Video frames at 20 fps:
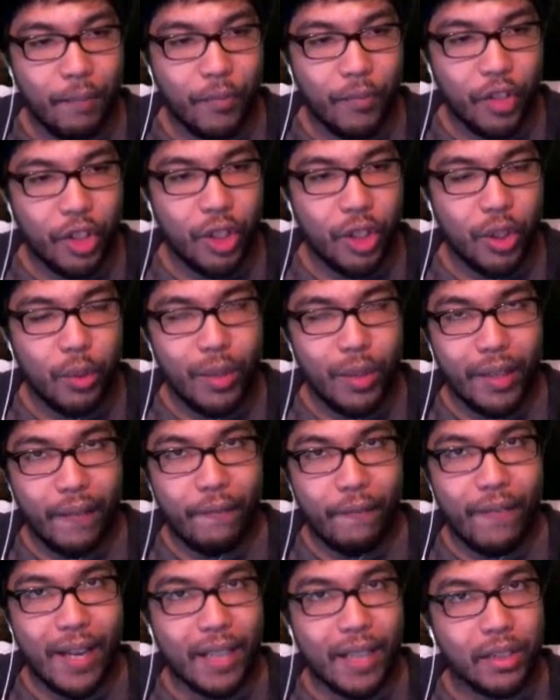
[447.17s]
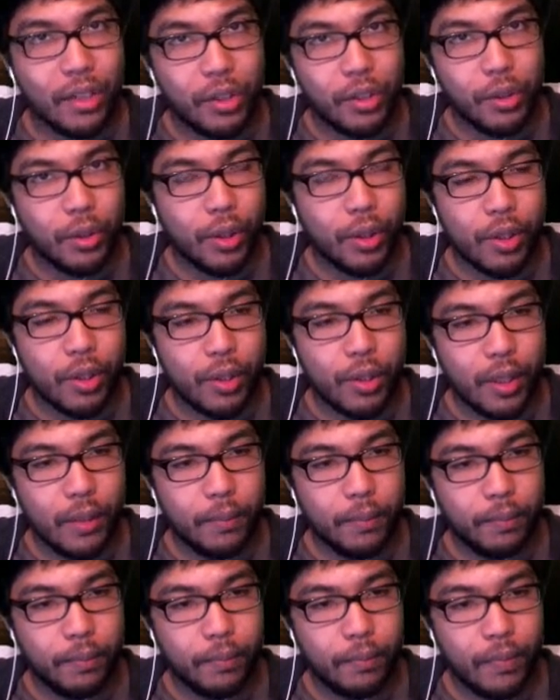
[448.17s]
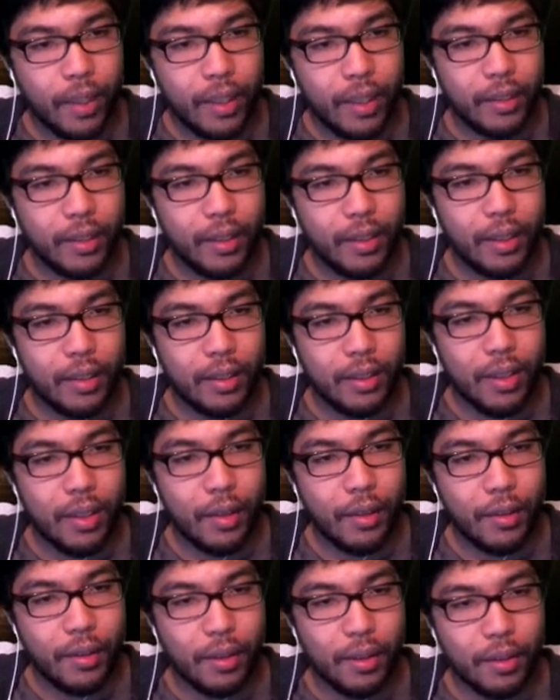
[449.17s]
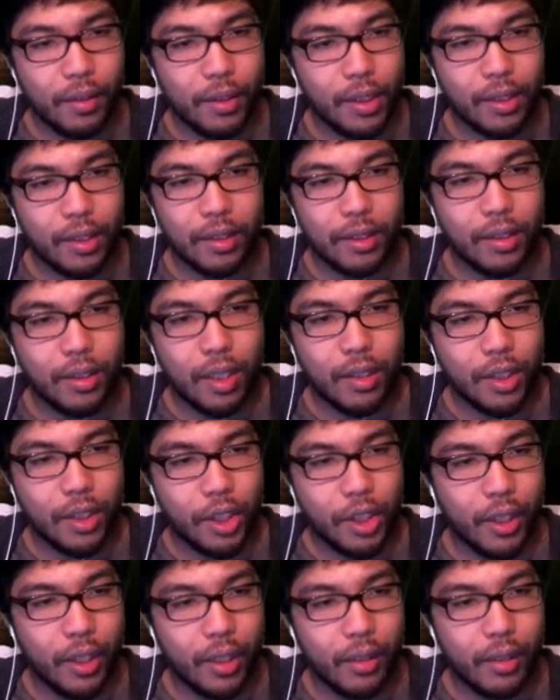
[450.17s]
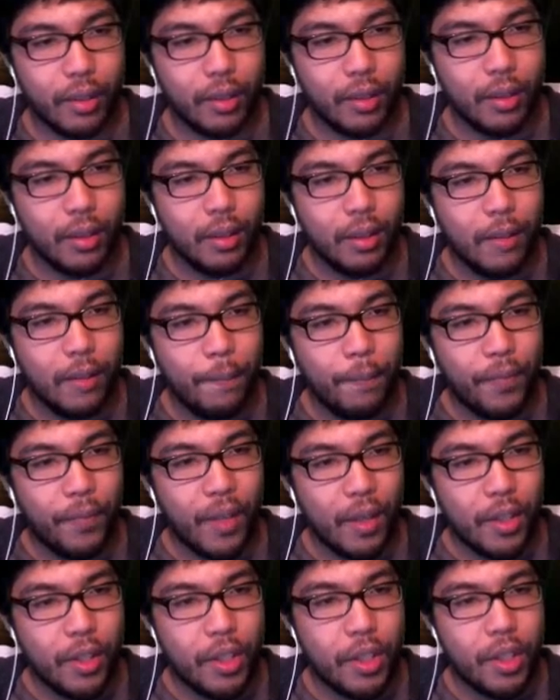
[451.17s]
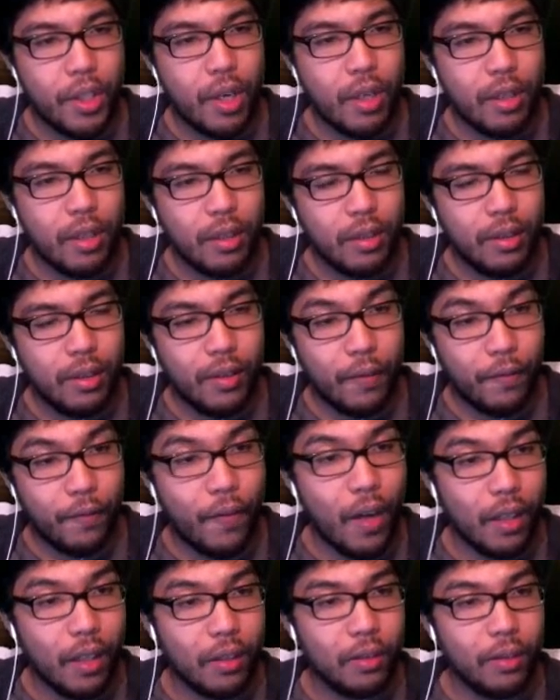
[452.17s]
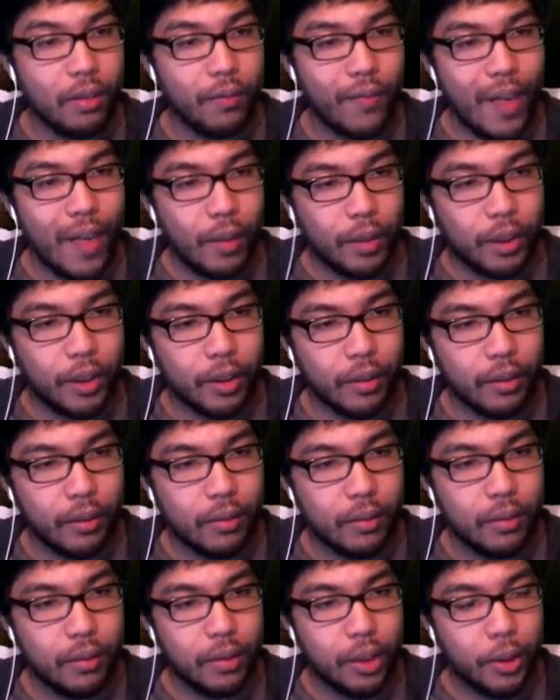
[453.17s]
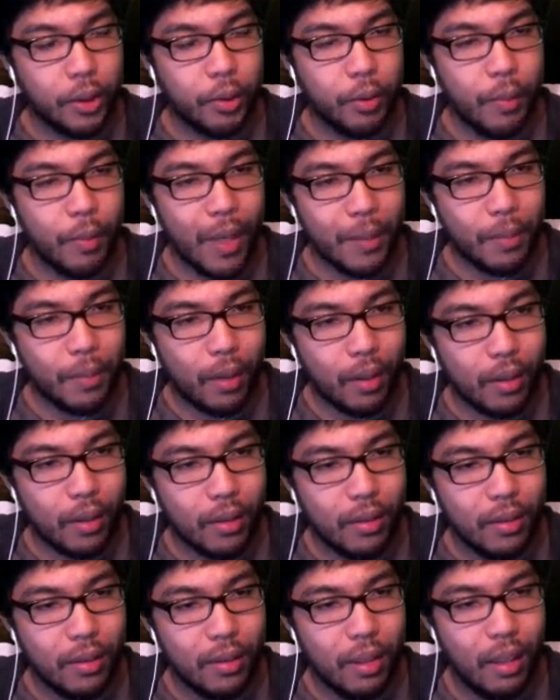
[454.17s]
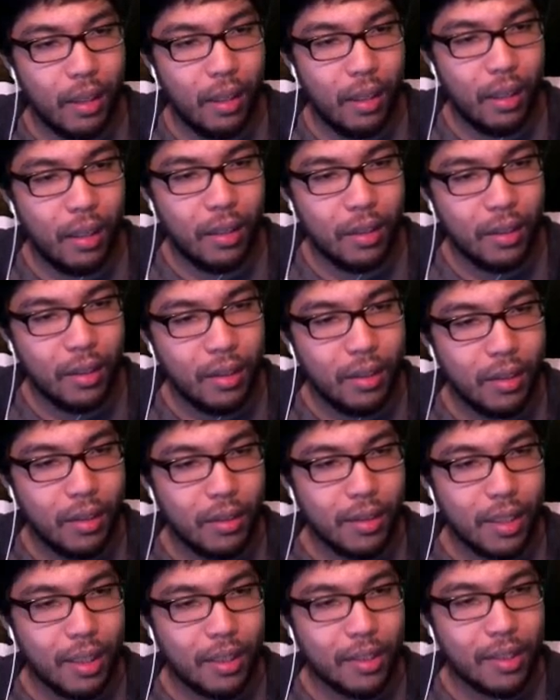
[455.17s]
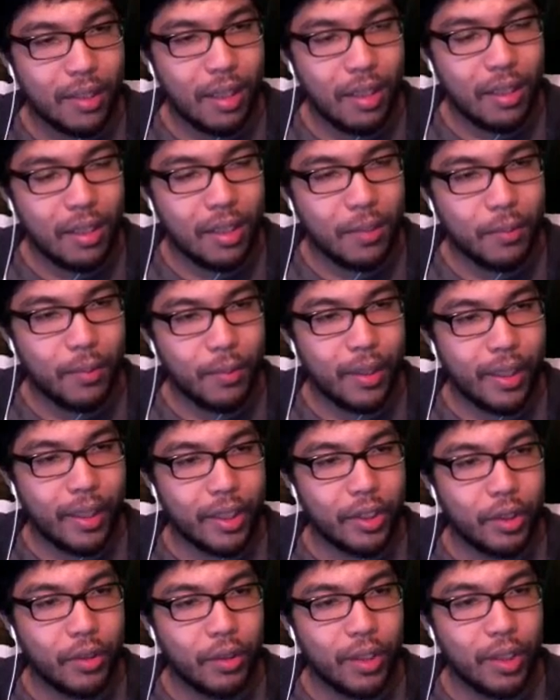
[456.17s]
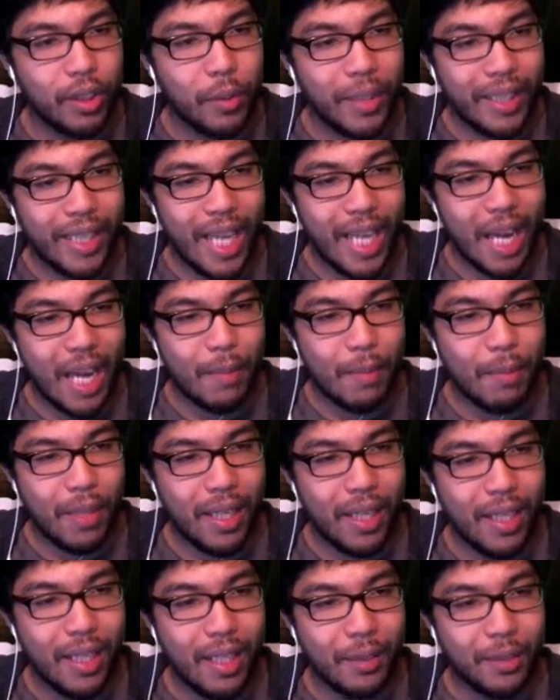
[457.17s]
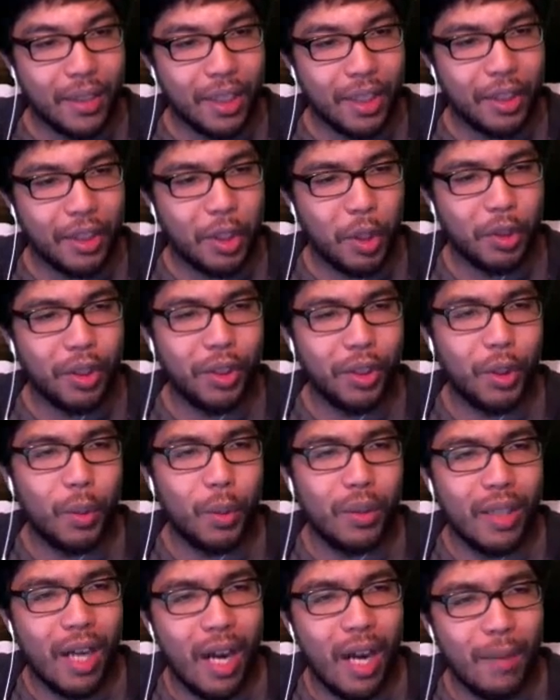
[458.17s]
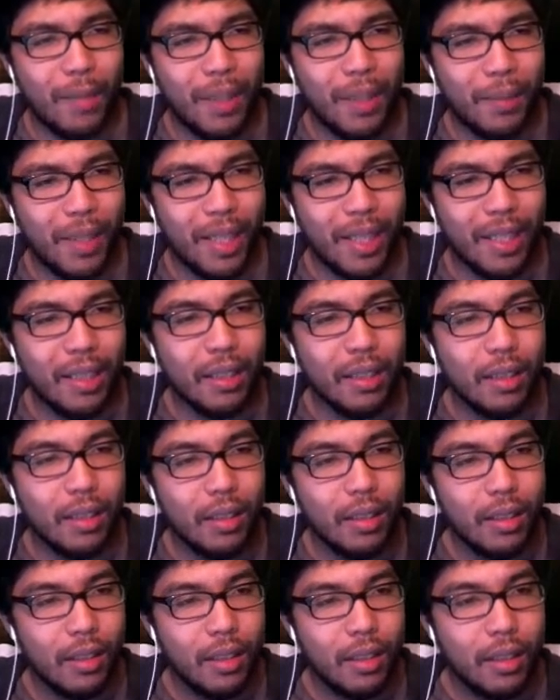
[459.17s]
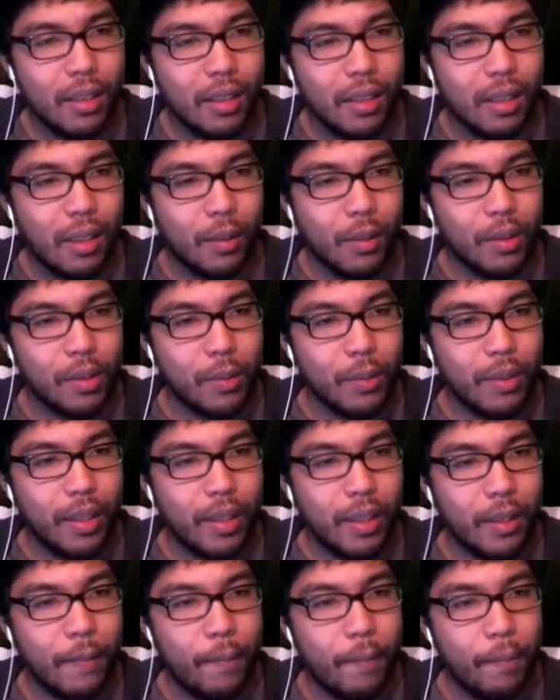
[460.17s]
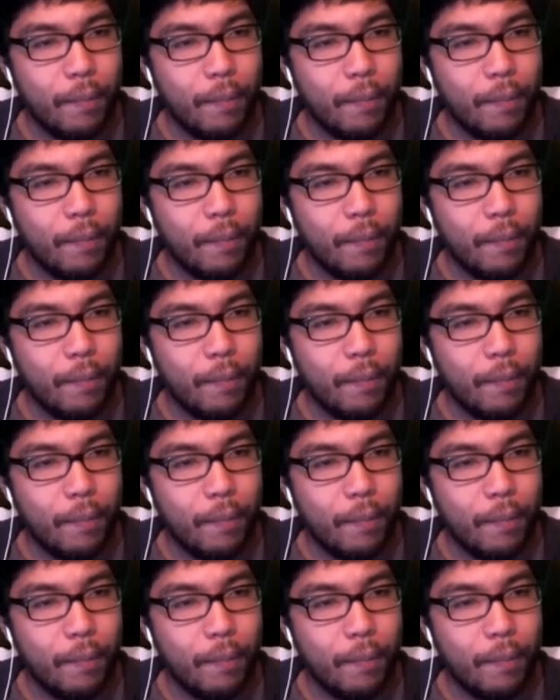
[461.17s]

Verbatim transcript: Two advanced circuitry, and then uh, just tons of shit. Jung Fungal Falchion, Shroomite Bar. Huh! That looks awesome. It gets turned into a Gamma Blade, which gets turned into an Omni Blade. Uh, what else we got here?